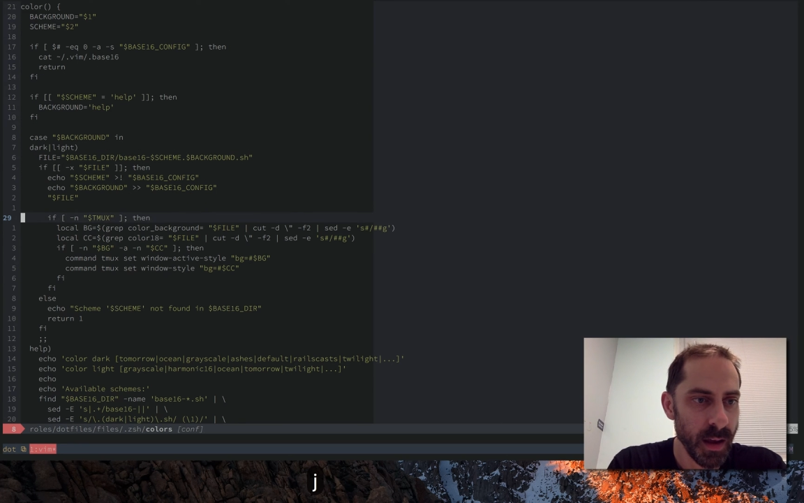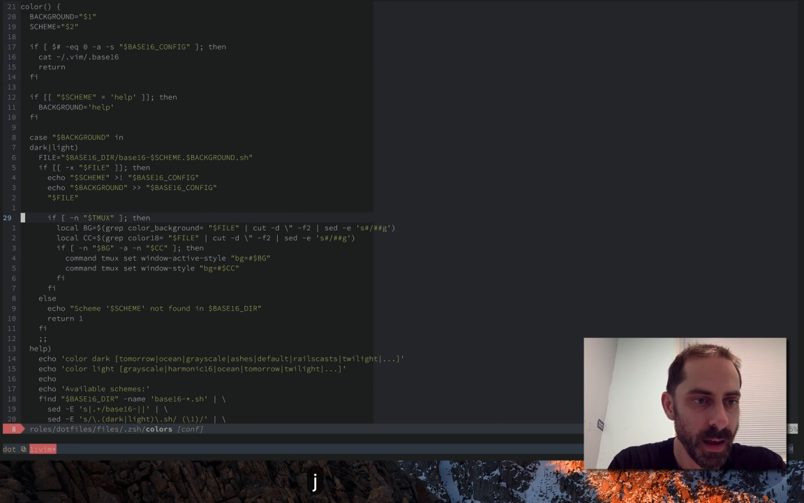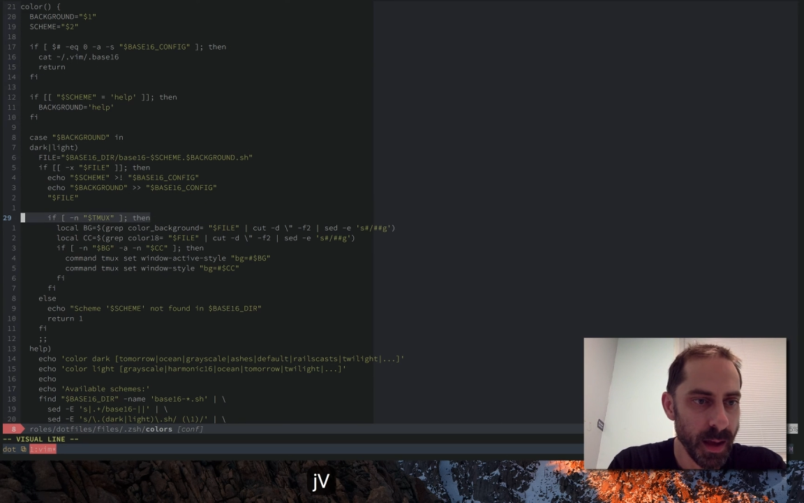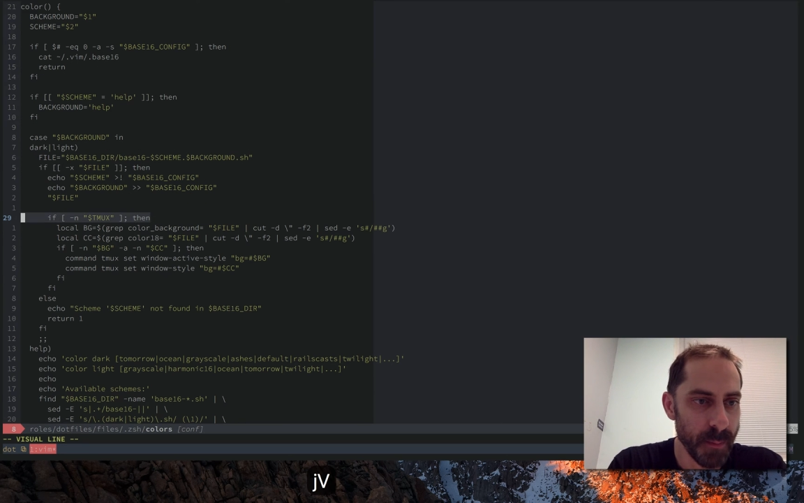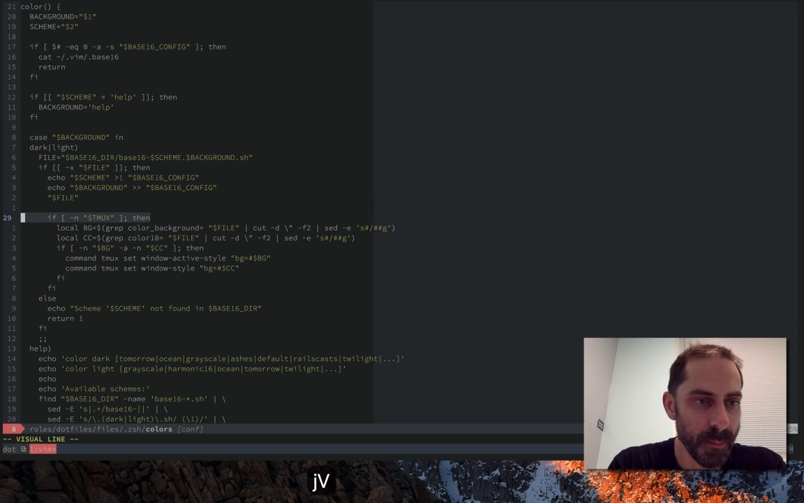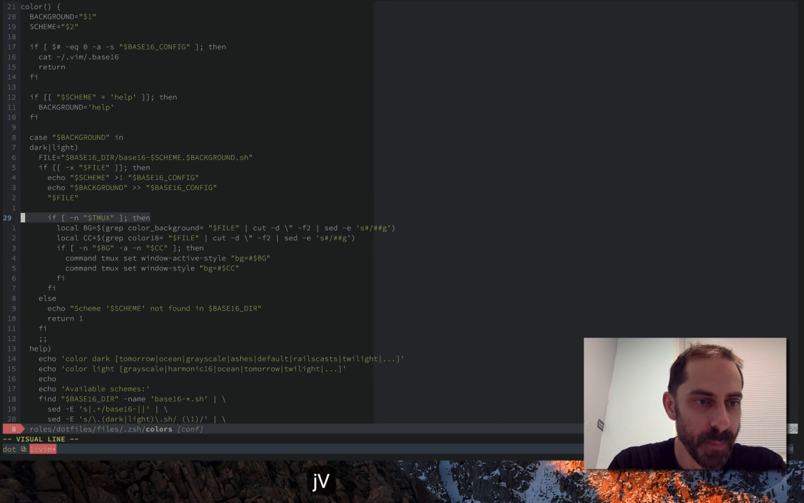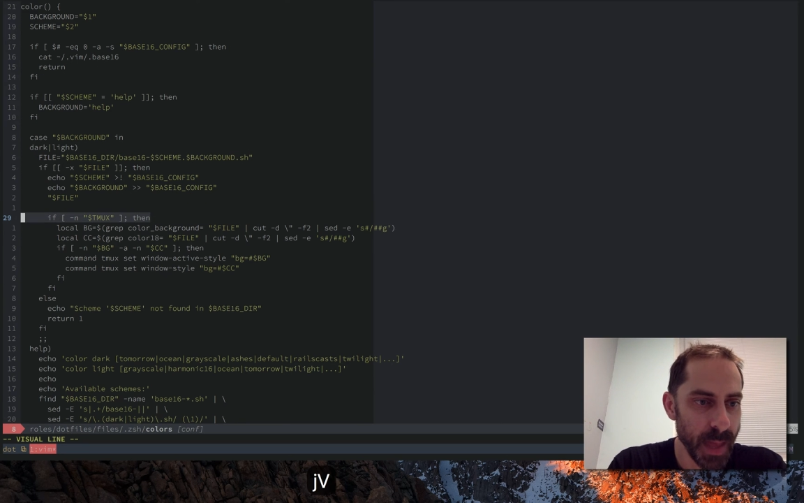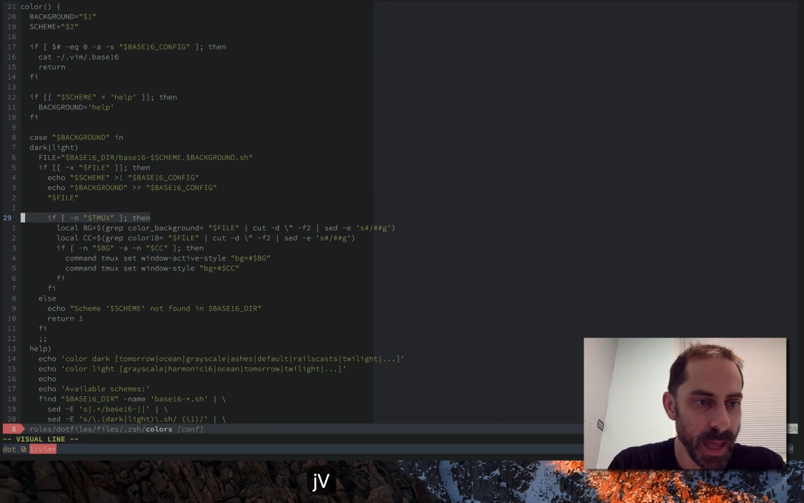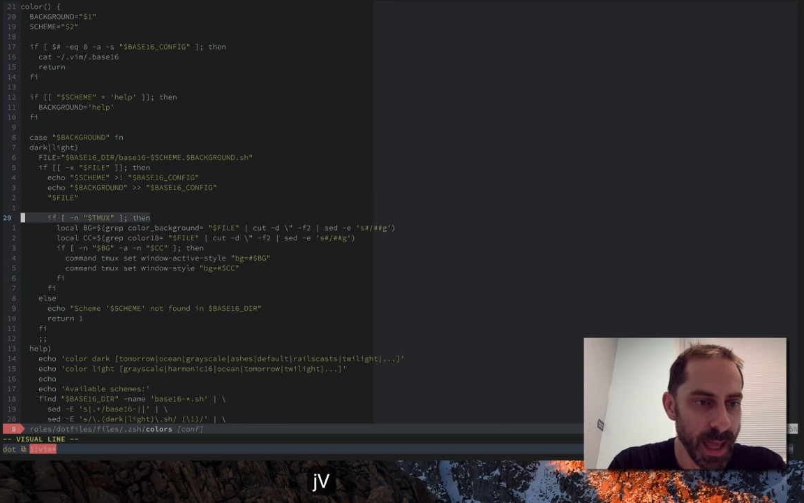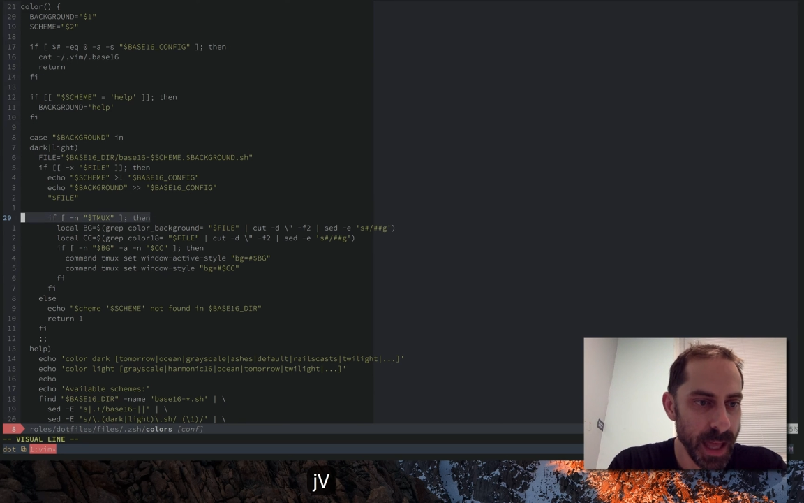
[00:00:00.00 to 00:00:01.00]
Um,
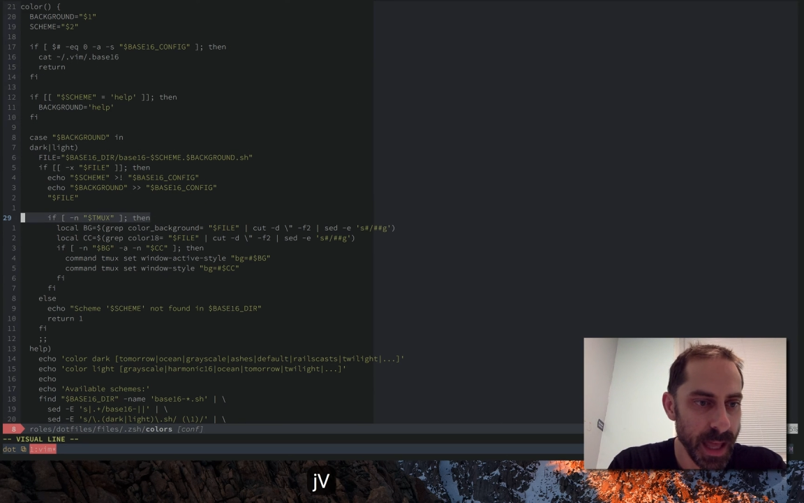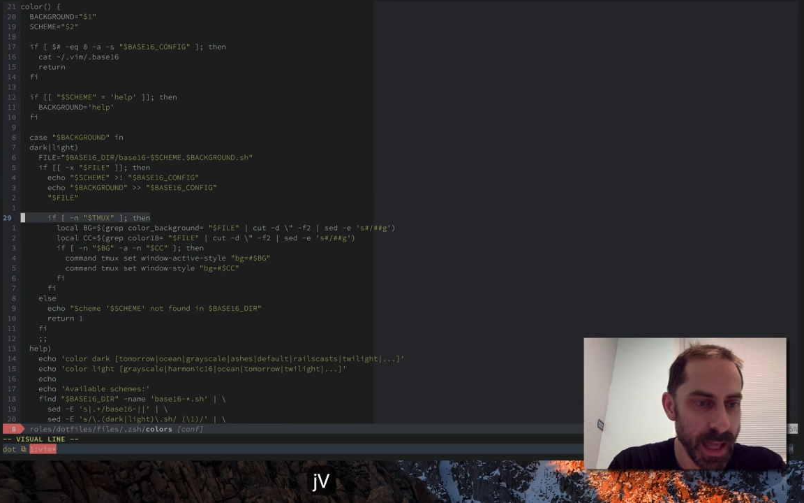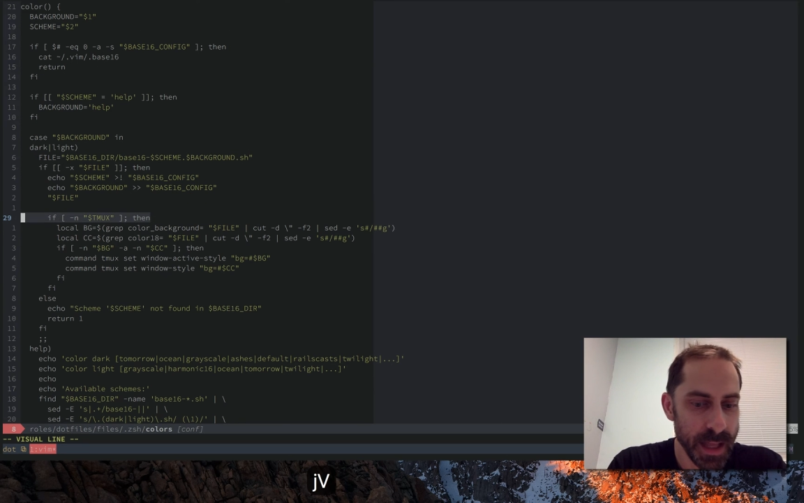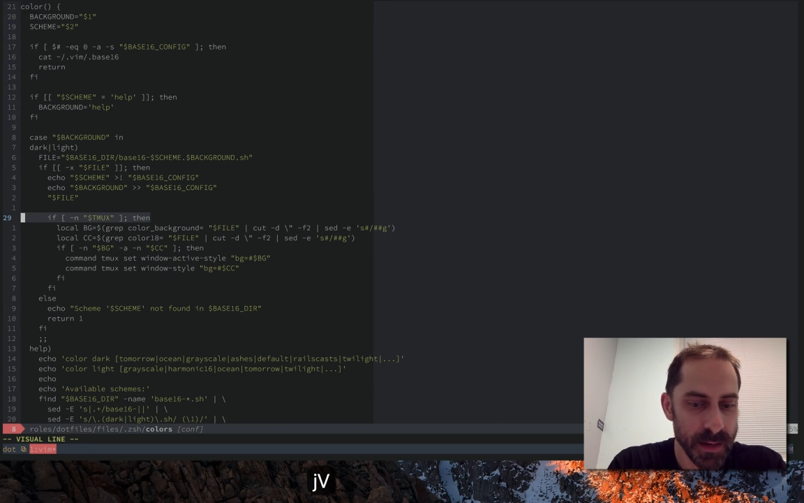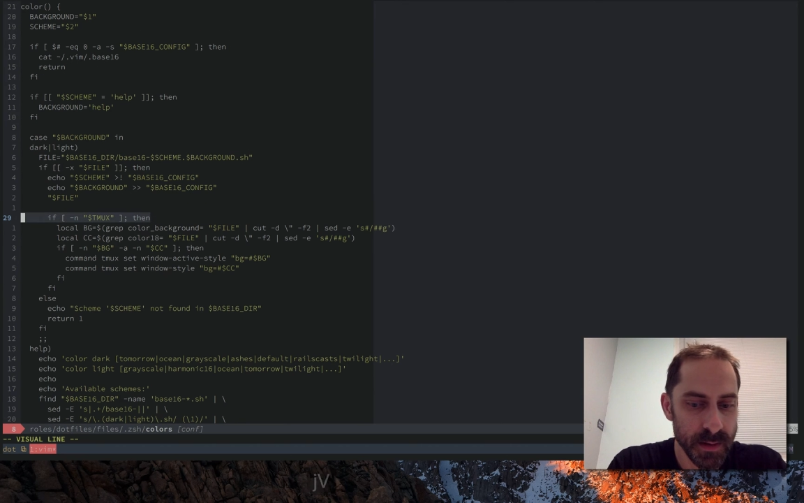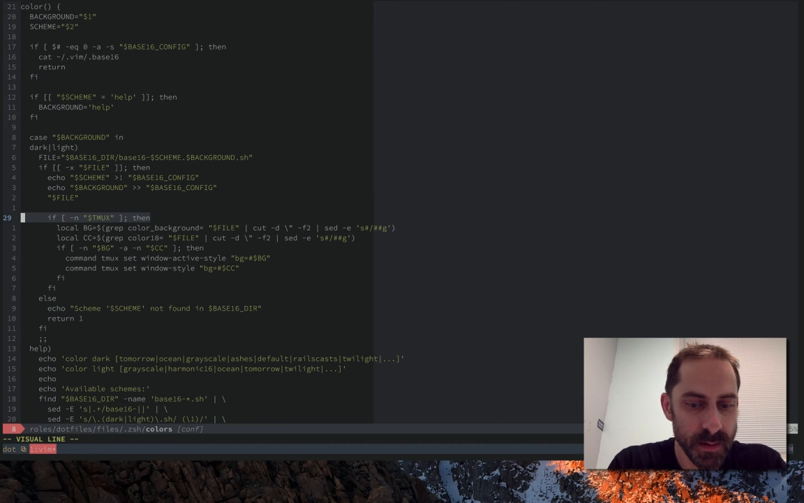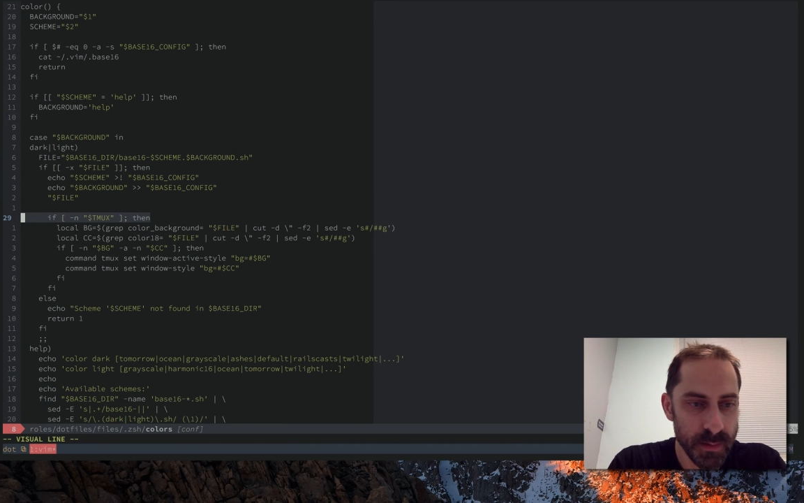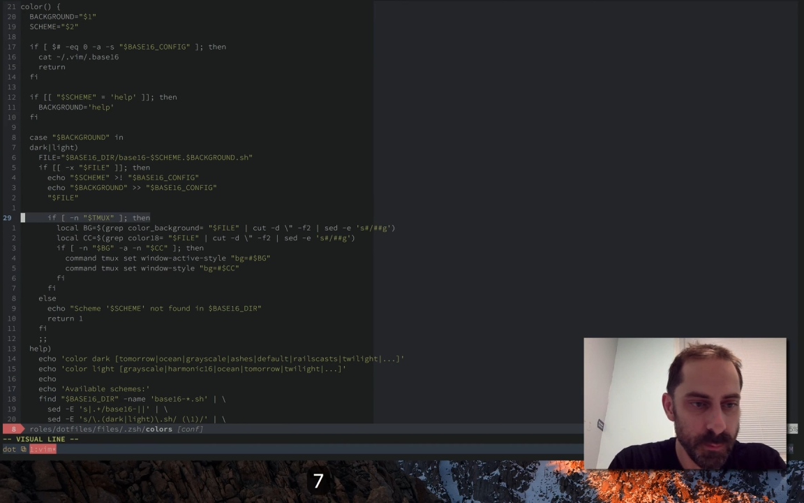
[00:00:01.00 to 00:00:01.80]
and